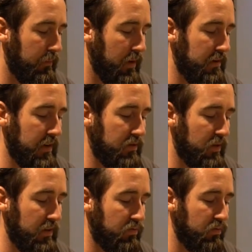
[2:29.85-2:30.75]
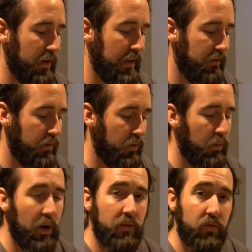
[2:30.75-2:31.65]
is really
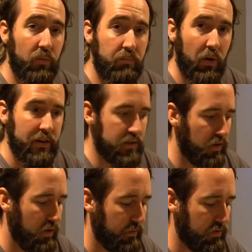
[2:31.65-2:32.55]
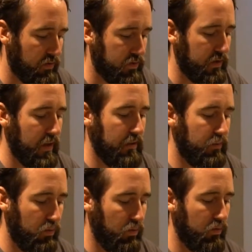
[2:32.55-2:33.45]
to sort of buy time, because obviously they
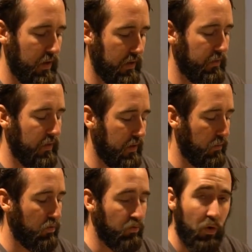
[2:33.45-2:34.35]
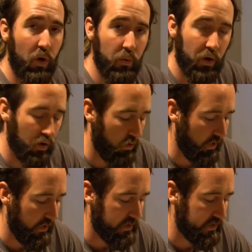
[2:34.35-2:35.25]
will grow
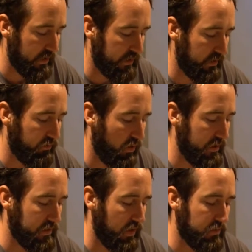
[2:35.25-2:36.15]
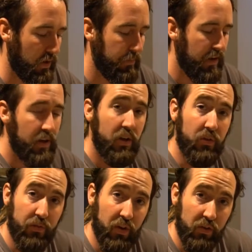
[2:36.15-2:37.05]
along an extending rhizome. So the
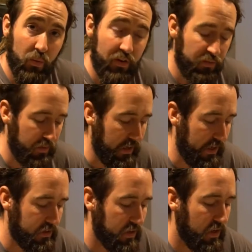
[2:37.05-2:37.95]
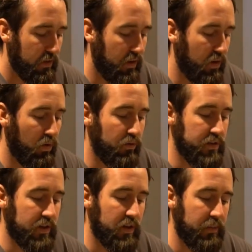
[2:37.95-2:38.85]
further away from the edge, the longer
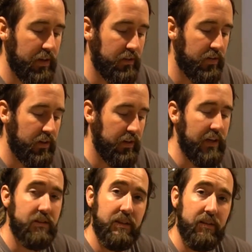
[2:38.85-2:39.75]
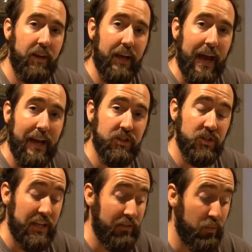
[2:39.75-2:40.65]
it's going to be until you next need to take
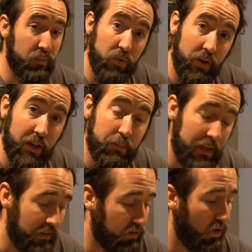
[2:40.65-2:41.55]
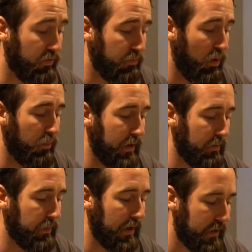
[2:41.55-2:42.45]
action, either pruning a piece off and popping
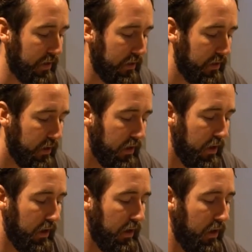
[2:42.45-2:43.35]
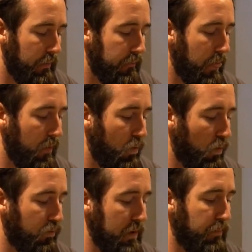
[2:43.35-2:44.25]
it back in,
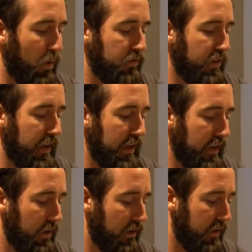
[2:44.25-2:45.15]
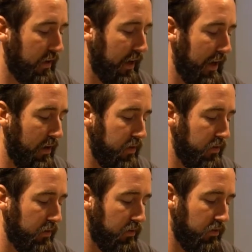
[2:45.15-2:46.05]
or repotting it and looking at how
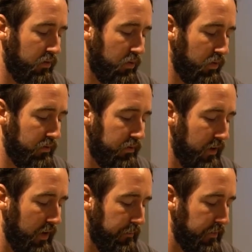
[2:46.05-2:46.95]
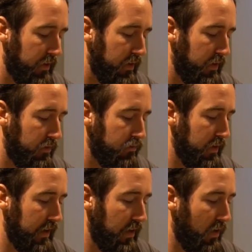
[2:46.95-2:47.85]
you can sort of
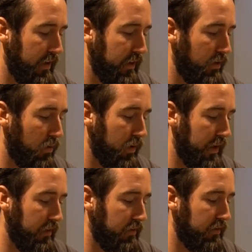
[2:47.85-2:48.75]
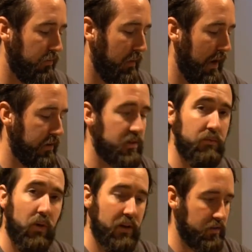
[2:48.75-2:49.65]
realign the orchids to
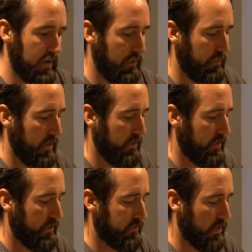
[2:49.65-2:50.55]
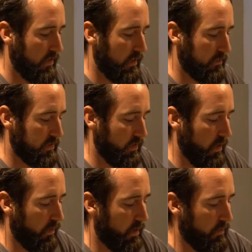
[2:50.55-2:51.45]
maximise that period of time. So
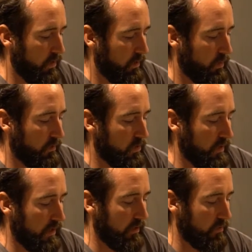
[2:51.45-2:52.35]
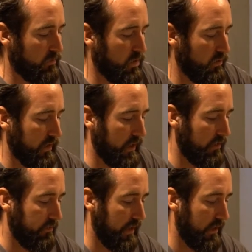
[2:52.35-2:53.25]
what I'm doing now is I'm moving it
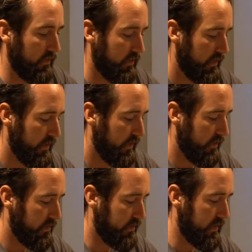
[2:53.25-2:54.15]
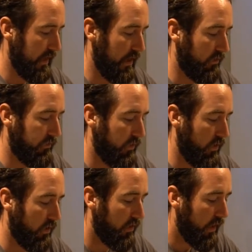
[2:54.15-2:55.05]
around to see how
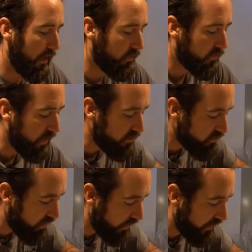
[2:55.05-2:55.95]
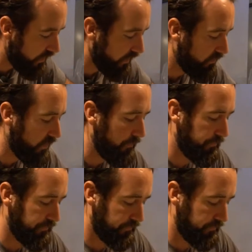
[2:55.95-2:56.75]
central I can get it,